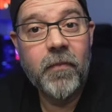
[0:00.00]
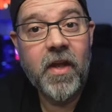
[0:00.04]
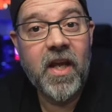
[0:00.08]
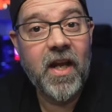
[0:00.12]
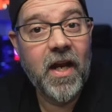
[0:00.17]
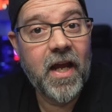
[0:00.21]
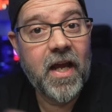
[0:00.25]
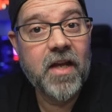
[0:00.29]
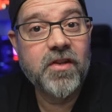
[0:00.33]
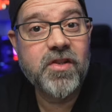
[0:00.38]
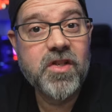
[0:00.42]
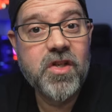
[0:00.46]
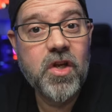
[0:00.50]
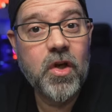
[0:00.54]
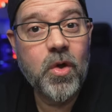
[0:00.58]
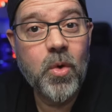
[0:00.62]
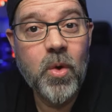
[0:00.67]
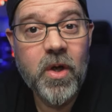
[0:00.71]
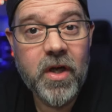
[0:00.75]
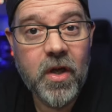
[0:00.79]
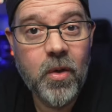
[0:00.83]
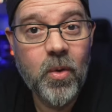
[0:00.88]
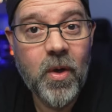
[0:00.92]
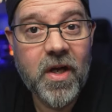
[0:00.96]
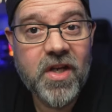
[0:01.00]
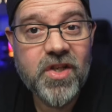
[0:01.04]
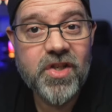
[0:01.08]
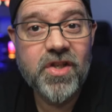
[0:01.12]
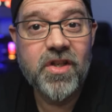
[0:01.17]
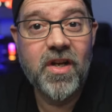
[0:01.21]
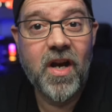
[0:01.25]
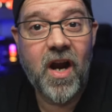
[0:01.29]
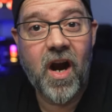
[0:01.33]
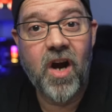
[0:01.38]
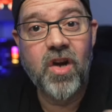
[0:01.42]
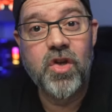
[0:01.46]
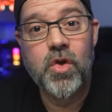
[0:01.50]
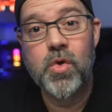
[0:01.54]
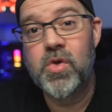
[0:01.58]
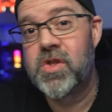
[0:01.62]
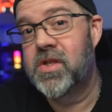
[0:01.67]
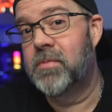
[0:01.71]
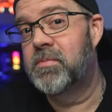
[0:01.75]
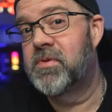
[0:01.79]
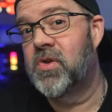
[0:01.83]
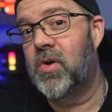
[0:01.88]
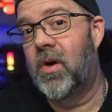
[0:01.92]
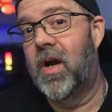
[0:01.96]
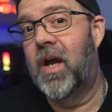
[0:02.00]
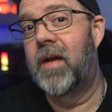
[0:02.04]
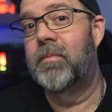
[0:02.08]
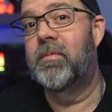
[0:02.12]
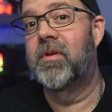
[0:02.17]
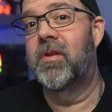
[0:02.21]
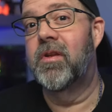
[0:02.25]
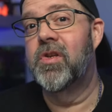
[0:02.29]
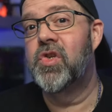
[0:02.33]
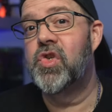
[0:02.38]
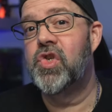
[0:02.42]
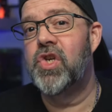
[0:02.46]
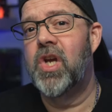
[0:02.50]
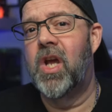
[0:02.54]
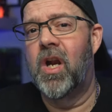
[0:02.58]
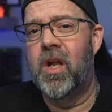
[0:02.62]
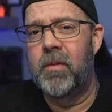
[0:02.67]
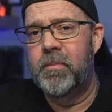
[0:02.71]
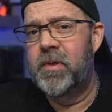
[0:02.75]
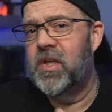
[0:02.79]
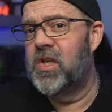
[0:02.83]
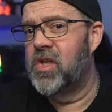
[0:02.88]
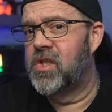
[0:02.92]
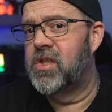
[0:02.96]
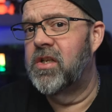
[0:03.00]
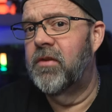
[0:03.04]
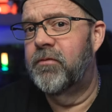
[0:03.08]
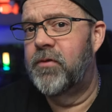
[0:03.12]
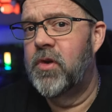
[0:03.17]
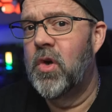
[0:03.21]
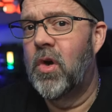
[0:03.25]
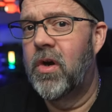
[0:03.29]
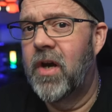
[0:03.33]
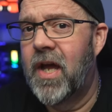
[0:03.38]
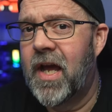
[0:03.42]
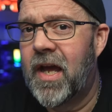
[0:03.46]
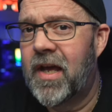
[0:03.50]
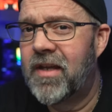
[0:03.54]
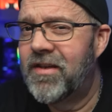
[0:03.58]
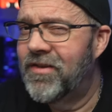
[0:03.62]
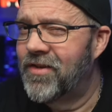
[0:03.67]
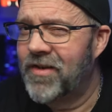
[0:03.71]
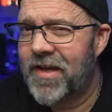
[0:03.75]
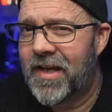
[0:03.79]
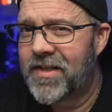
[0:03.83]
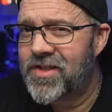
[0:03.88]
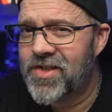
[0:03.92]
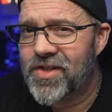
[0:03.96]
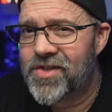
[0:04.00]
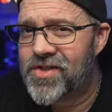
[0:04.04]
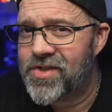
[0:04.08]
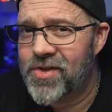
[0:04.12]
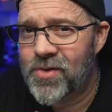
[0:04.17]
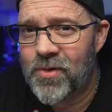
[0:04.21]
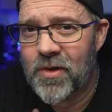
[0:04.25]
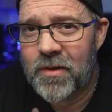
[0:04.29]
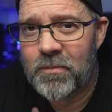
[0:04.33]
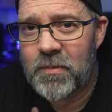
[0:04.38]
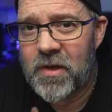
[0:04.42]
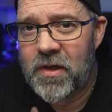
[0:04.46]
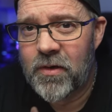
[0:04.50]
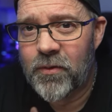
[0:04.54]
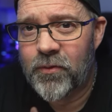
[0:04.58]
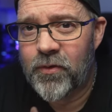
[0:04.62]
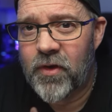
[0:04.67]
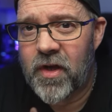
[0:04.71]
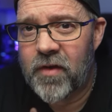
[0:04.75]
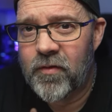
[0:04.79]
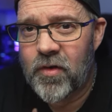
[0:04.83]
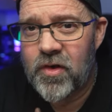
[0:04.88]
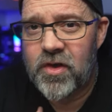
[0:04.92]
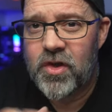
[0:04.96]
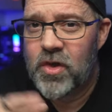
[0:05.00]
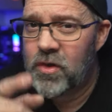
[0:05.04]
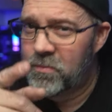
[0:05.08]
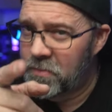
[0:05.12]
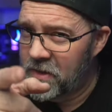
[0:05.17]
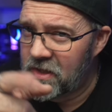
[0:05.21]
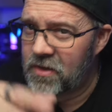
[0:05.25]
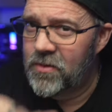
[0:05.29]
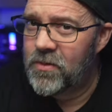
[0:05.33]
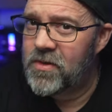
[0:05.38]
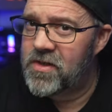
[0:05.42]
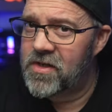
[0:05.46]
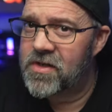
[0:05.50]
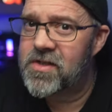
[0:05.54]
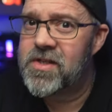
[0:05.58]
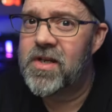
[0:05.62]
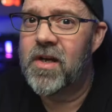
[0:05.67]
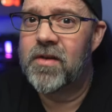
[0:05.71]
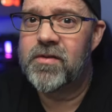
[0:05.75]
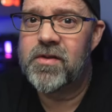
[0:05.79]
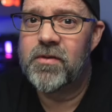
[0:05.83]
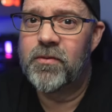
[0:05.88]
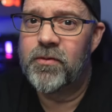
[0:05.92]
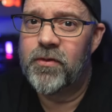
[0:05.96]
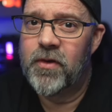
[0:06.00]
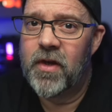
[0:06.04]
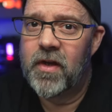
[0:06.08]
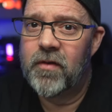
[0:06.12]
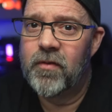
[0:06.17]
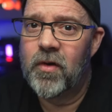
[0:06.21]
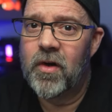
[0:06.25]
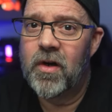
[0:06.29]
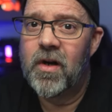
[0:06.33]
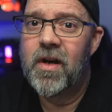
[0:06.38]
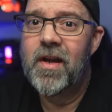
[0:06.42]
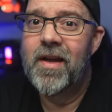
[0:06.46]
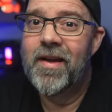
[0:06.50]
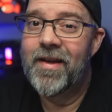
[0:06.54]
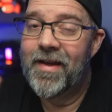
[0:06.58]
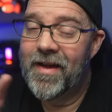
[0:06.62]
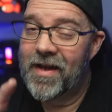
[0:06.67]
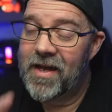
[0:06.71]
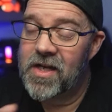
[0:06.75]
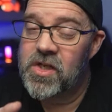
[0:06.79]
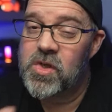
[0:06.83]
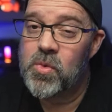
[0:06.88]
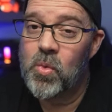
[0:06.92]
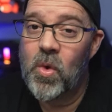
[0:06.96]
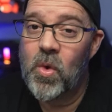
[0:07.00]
Can I ask you a quick question? Are you subscribed to this channel? Because if you're not, you're not just doing me a favor, you'd be doing yourselves a favor as